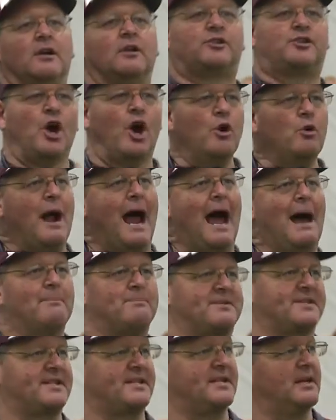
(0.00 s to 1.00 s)
Two
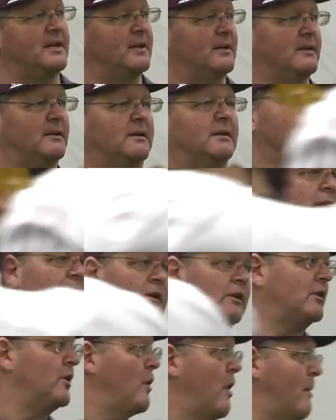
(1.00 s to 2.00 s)
reps.
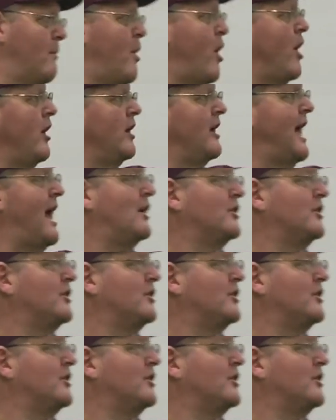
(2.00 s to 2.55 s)
You want more than that